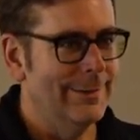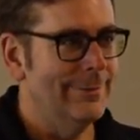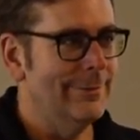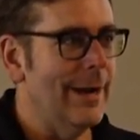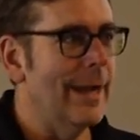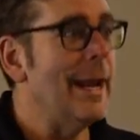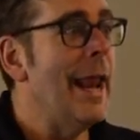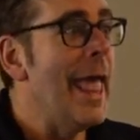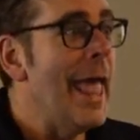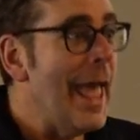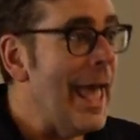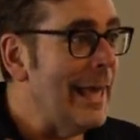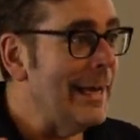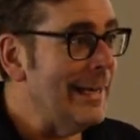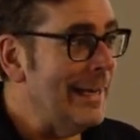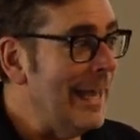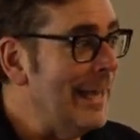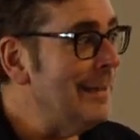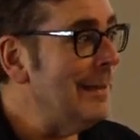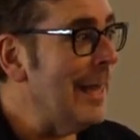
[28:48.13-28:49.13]
right? And
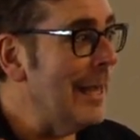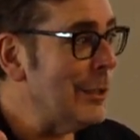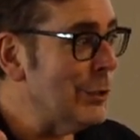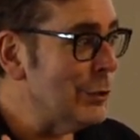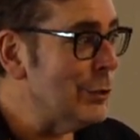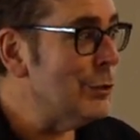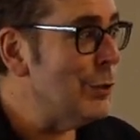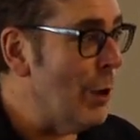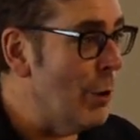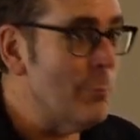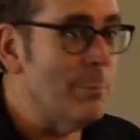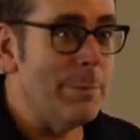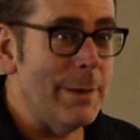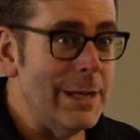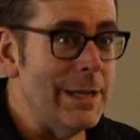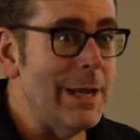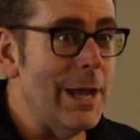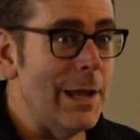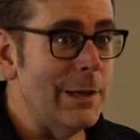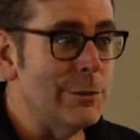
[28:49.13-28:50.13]
again, like don't
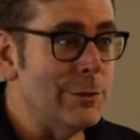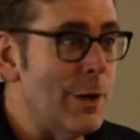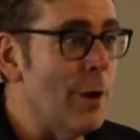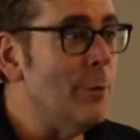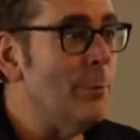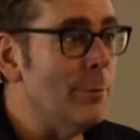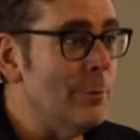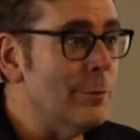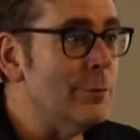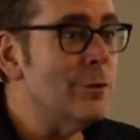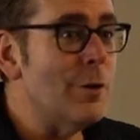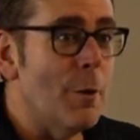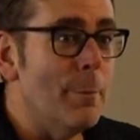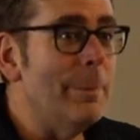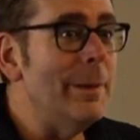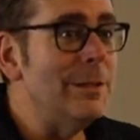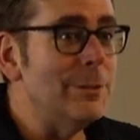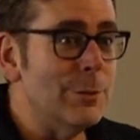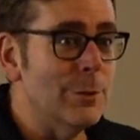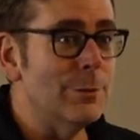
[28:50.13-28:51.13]
be don't don't
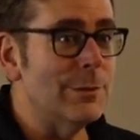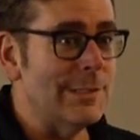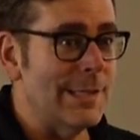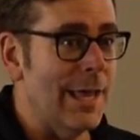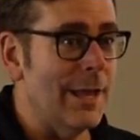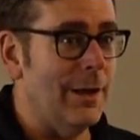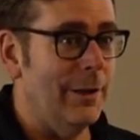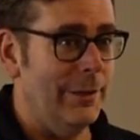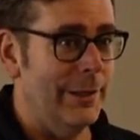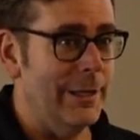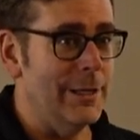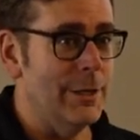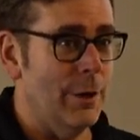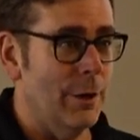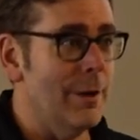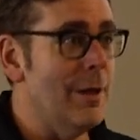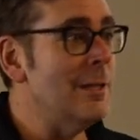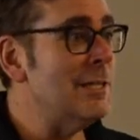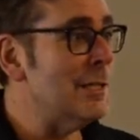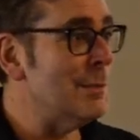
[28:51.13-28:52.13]
be too subtle in
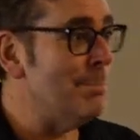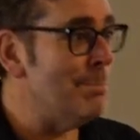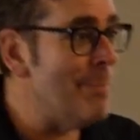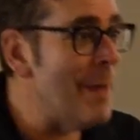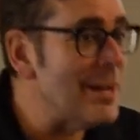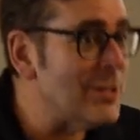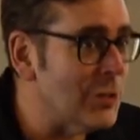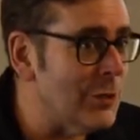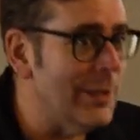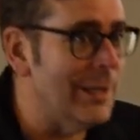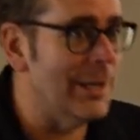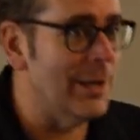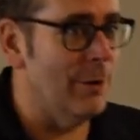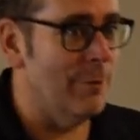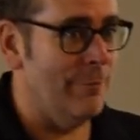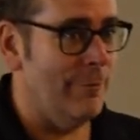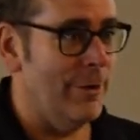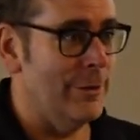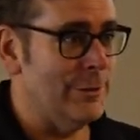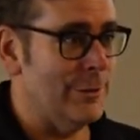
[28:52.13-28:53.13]
your, especially in your
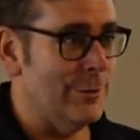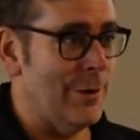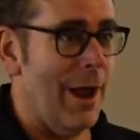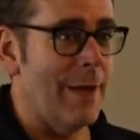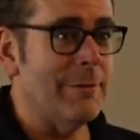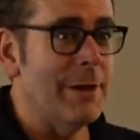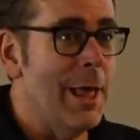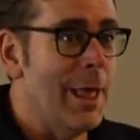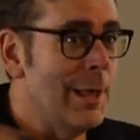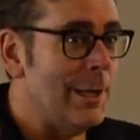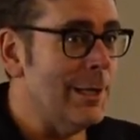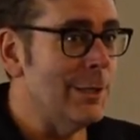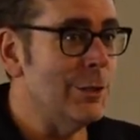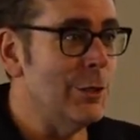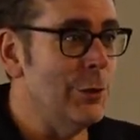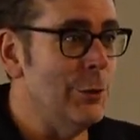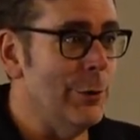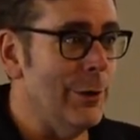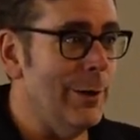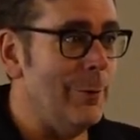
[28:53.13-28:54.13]
first draft, because
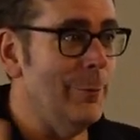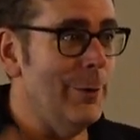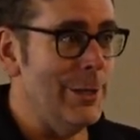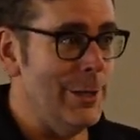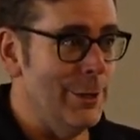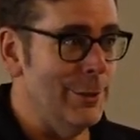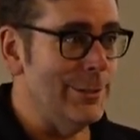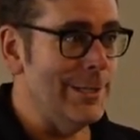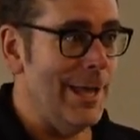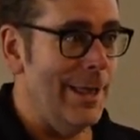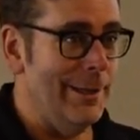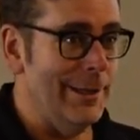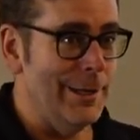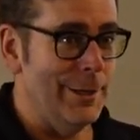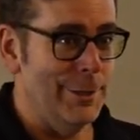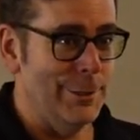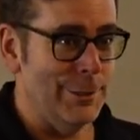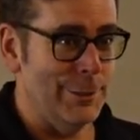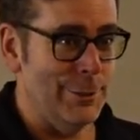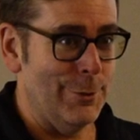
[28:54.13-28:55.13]
you're when you're telling
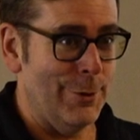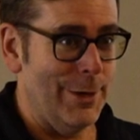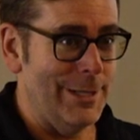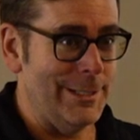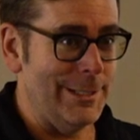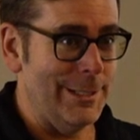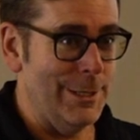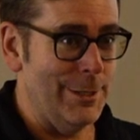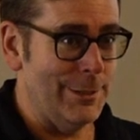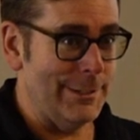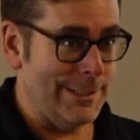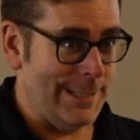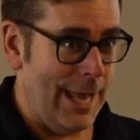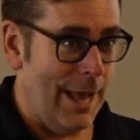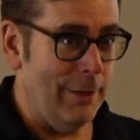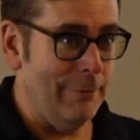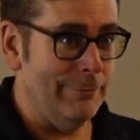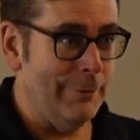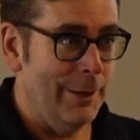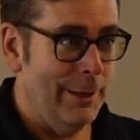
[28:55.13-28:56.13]
your story to
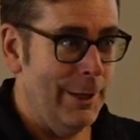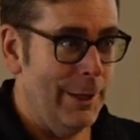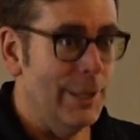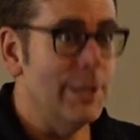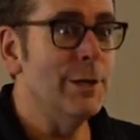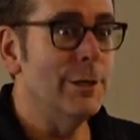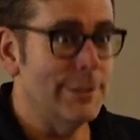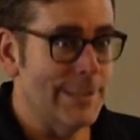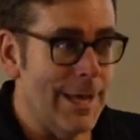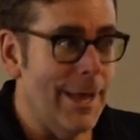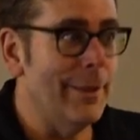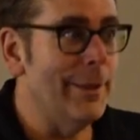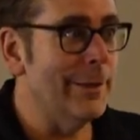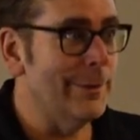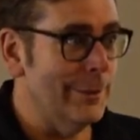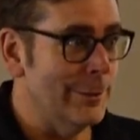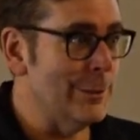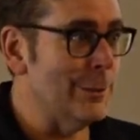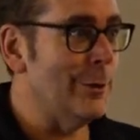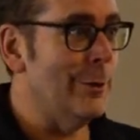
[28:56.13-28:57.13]
yourself, you're telling
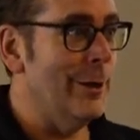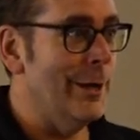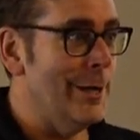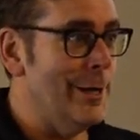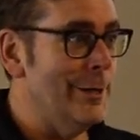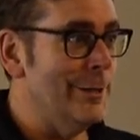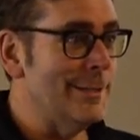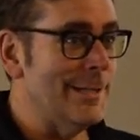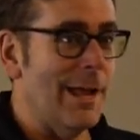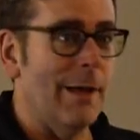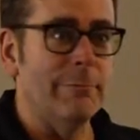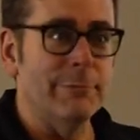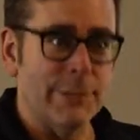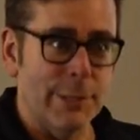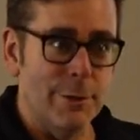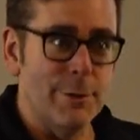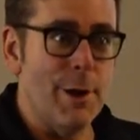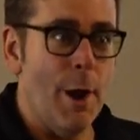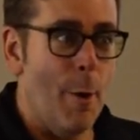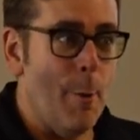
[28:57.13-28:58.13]
the story to yourself. So
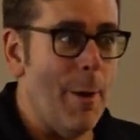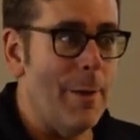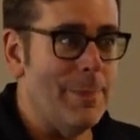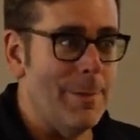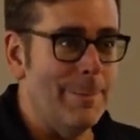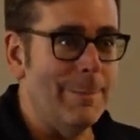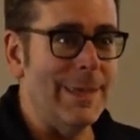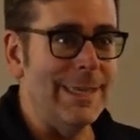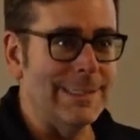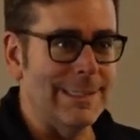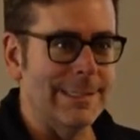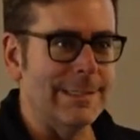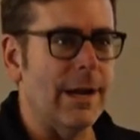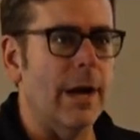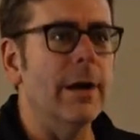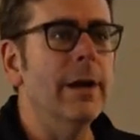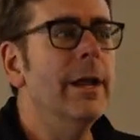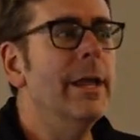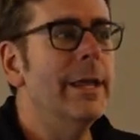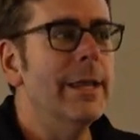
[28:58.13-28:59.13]
know what the pieces
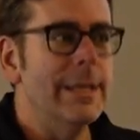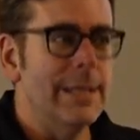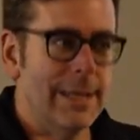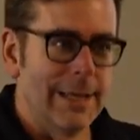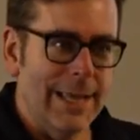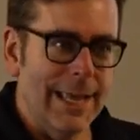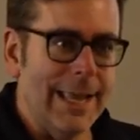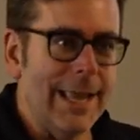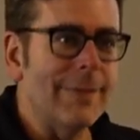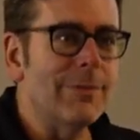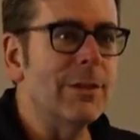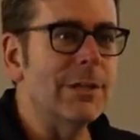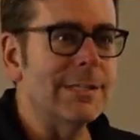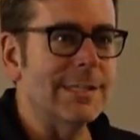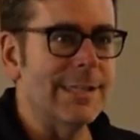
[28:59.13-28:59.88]
are. You can get the